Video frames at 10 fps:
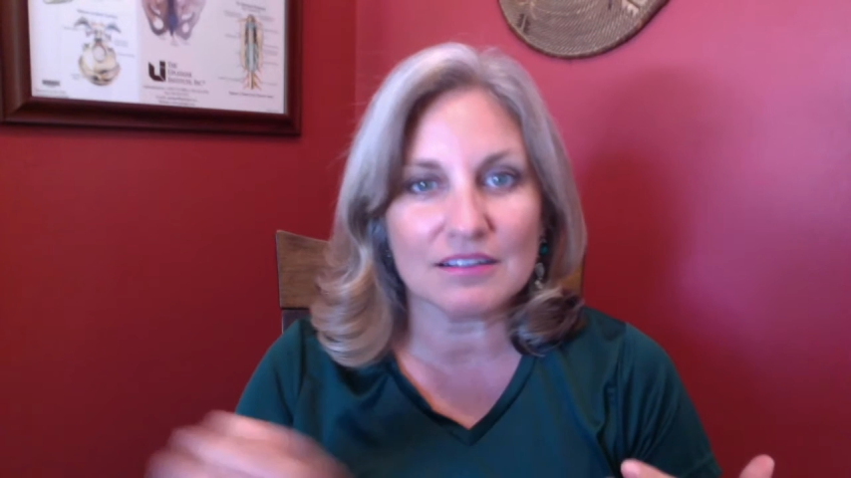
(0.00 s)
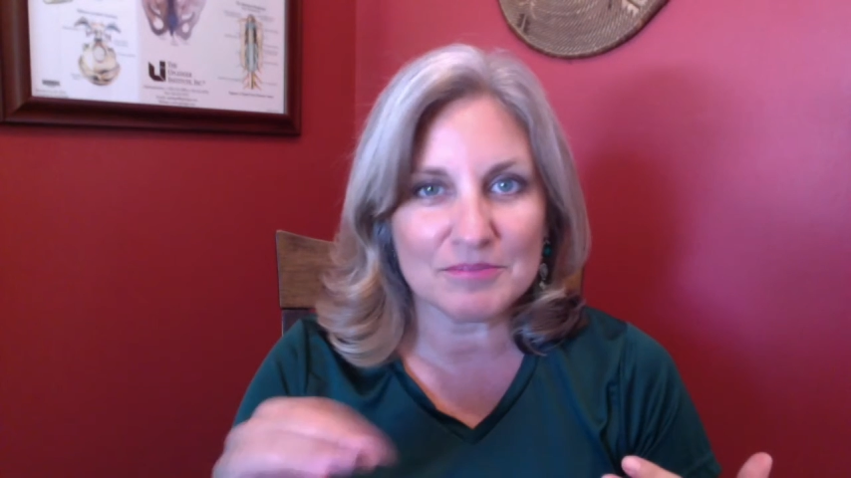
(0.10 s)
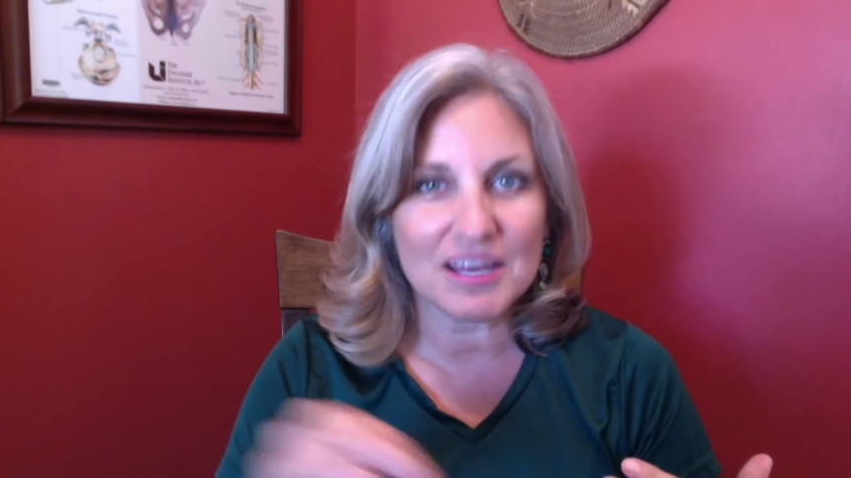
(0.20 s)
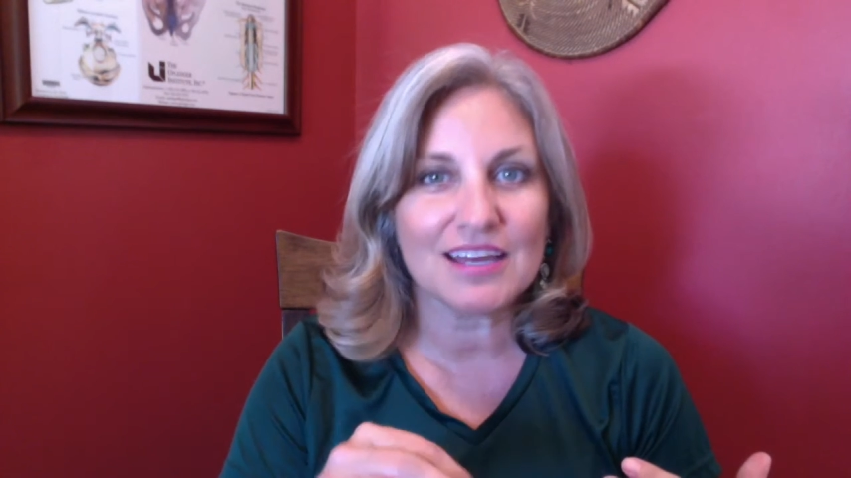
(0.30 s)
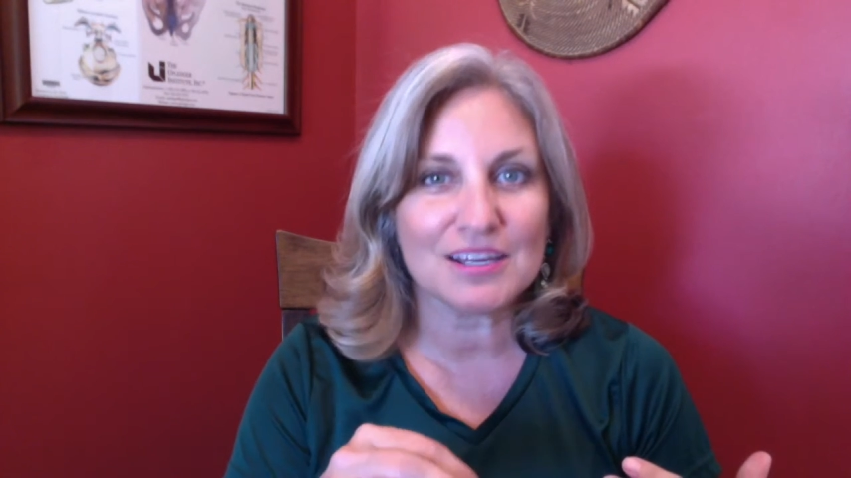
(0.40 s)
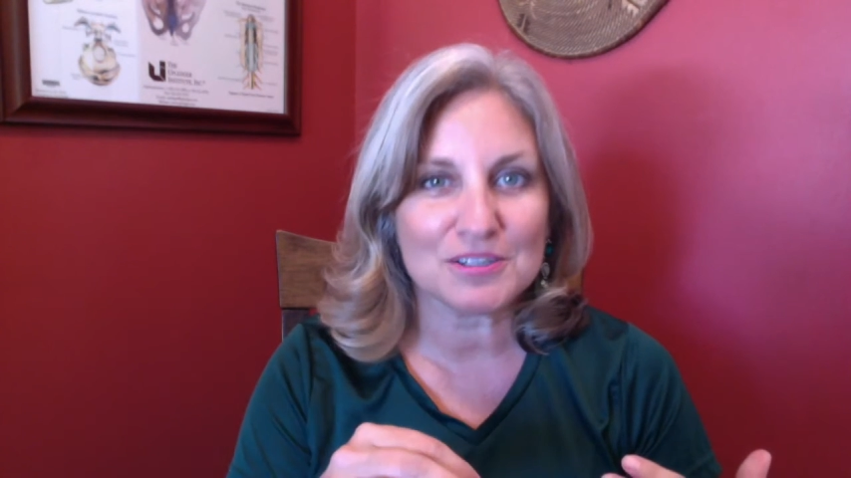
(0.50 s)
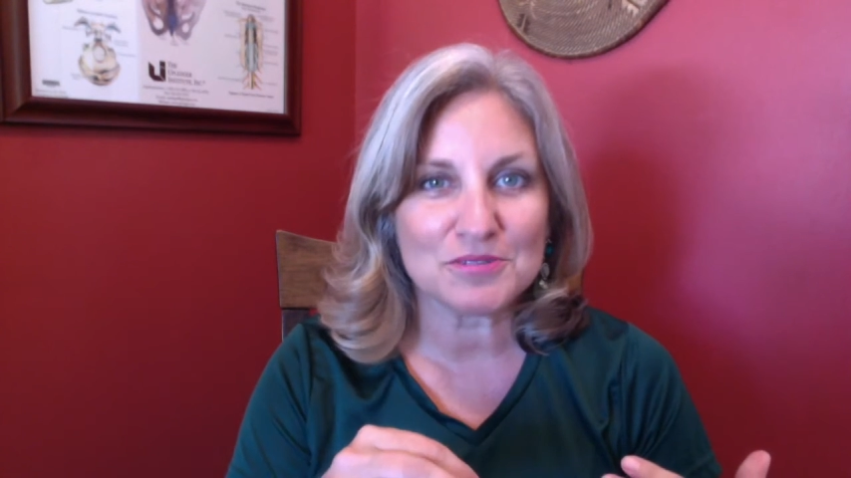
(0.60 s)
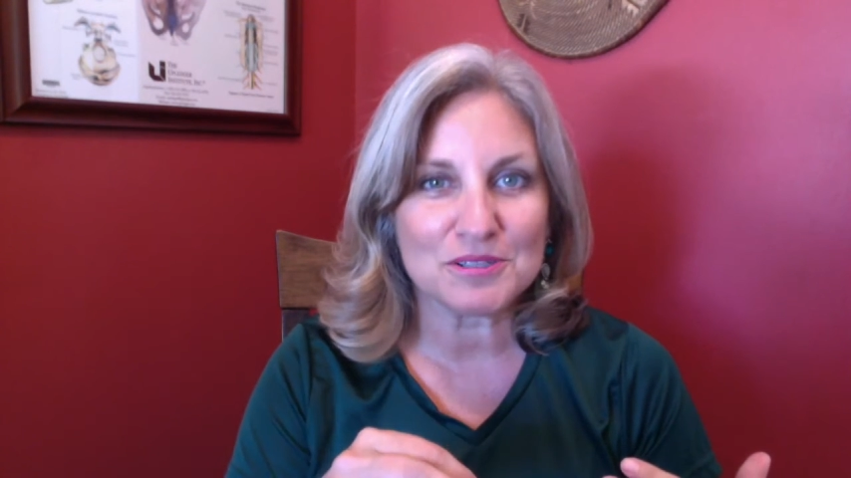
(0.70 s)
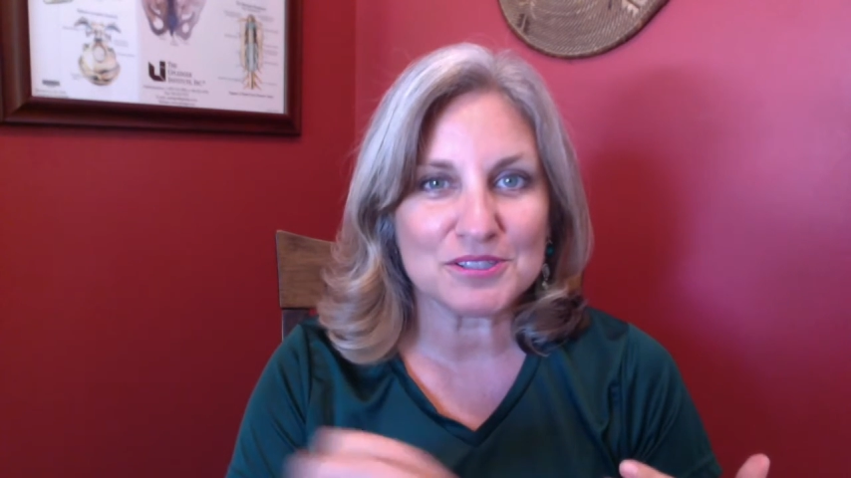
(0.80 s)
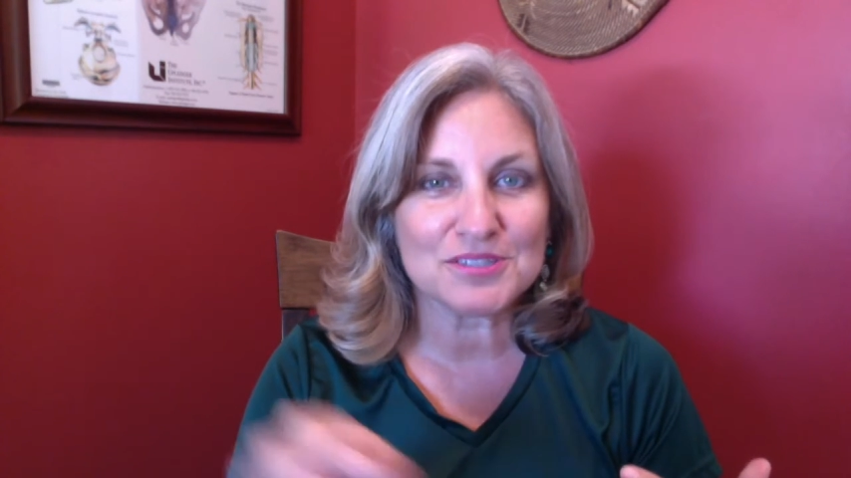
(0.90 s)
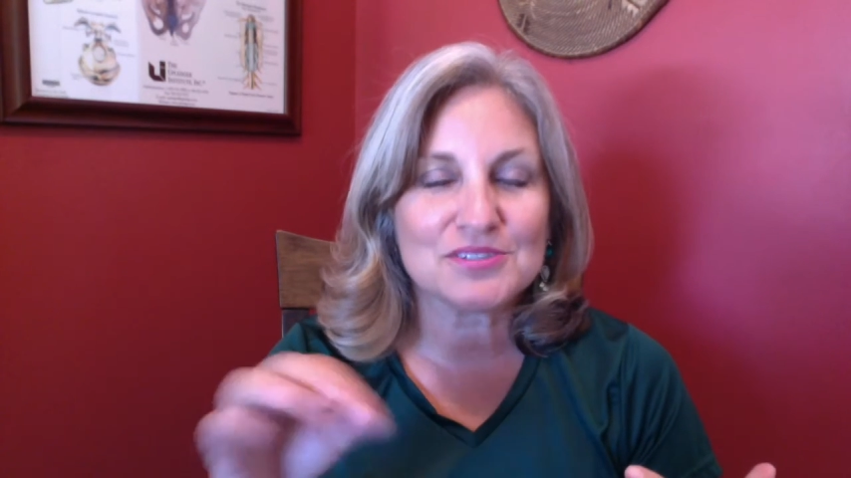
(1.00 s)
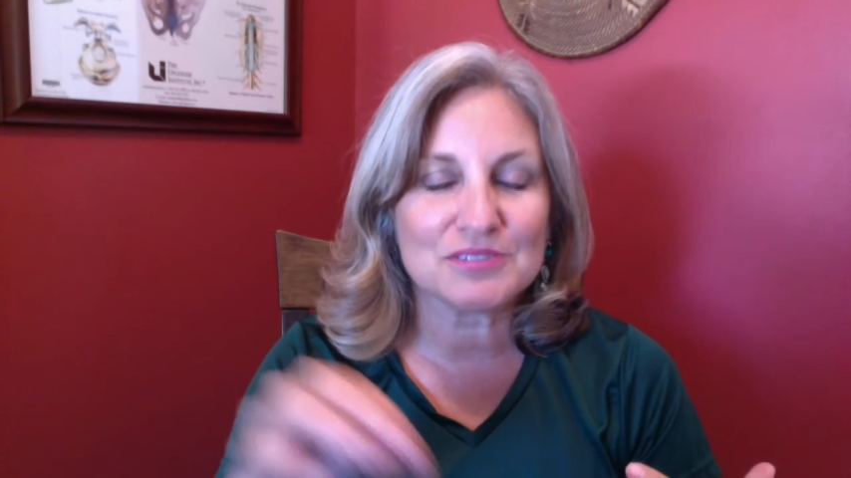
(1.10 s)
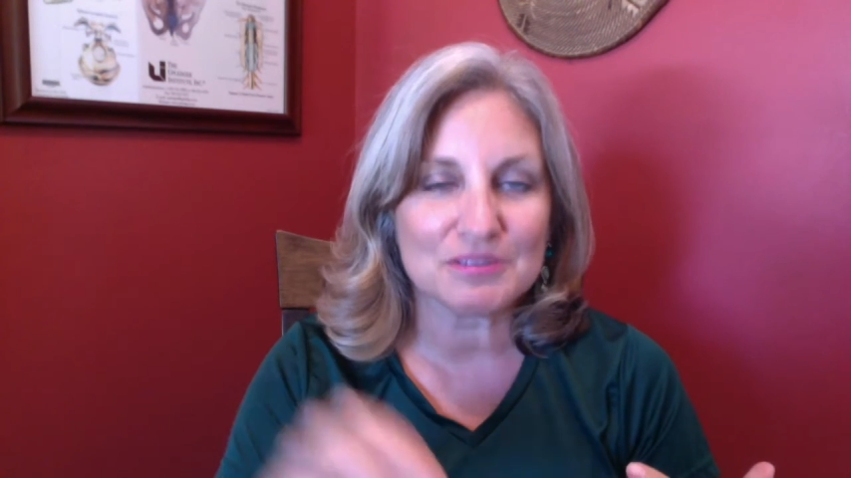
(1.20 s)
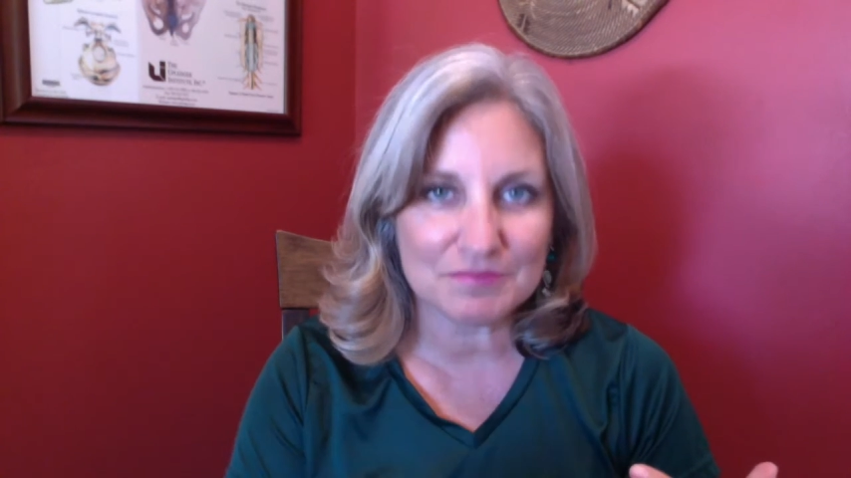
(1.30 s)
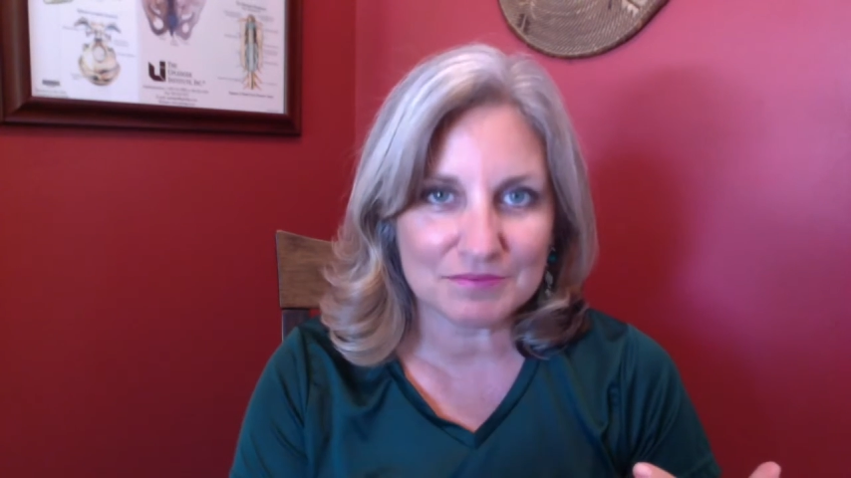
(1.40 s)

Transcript: I'm a hand quilter, so I'm